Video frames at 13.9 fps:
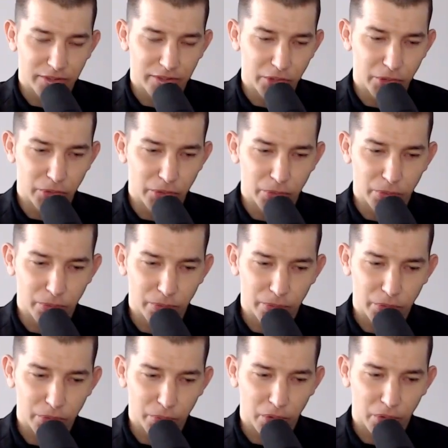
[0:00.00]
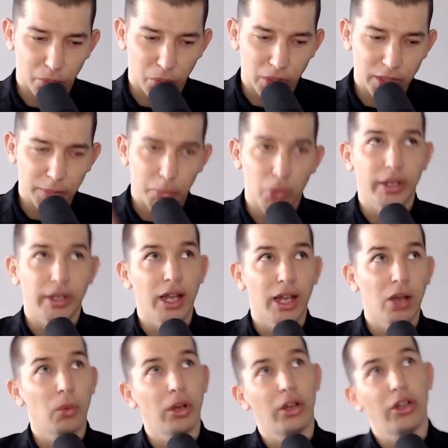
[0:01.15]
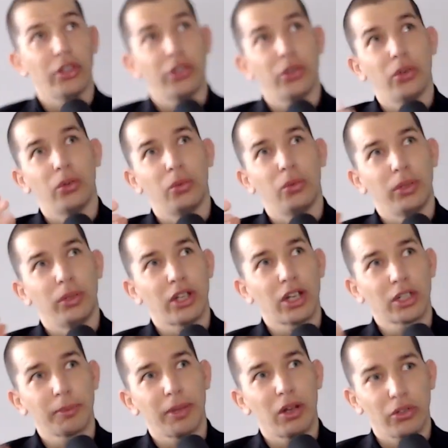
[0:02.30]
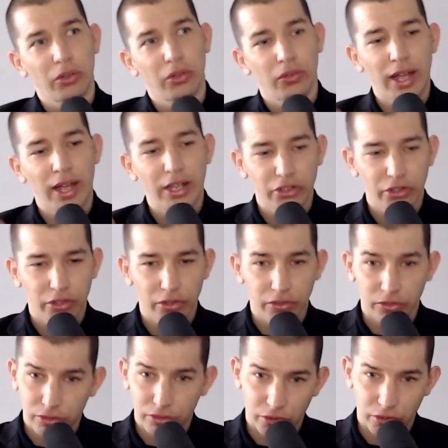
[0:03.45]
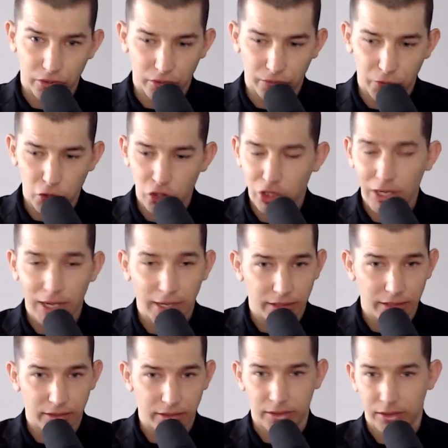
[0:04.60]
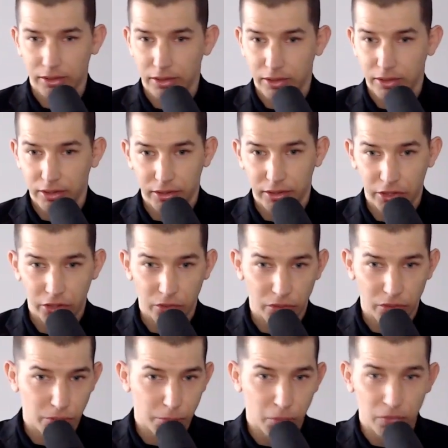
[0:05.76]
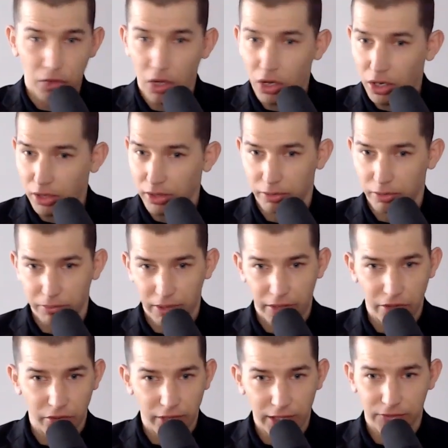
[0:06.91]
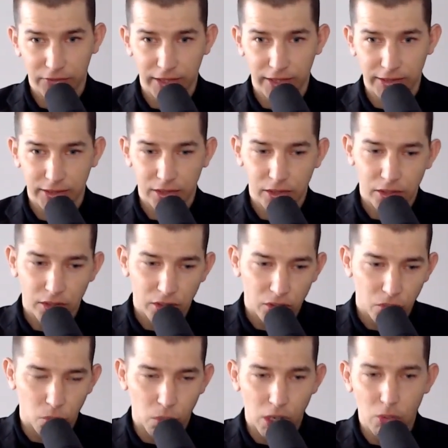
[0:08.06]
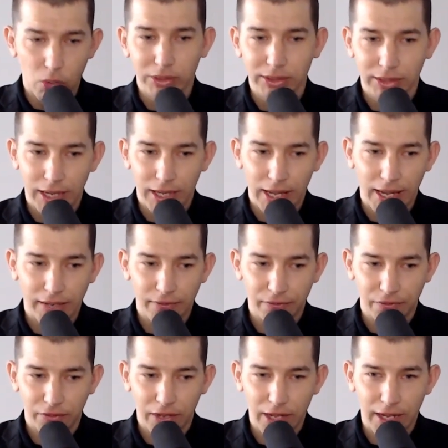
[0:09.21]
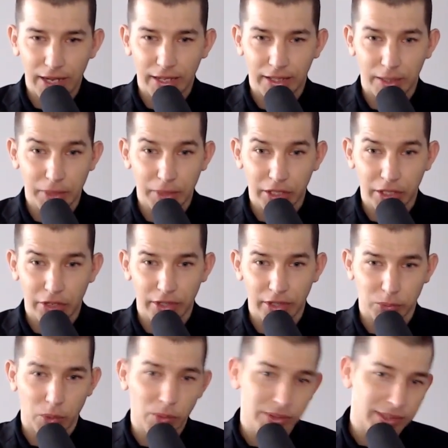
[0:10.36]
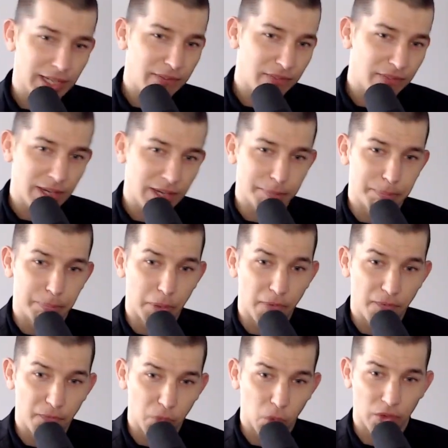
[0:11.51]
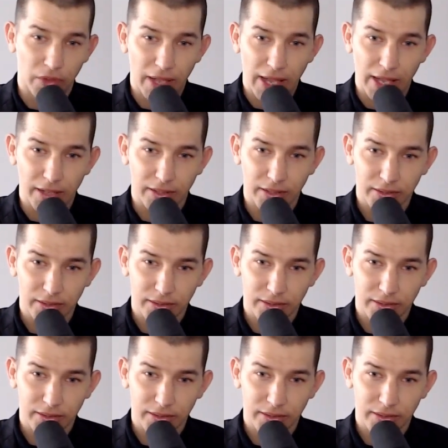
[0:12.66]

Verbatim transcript: you, you were, we're at the point now where you, we talked about you had your, your first client, then you, you moved on and, and your next phase. Mm-hmm. What was life like? I'm kind of curious. What was life like before that?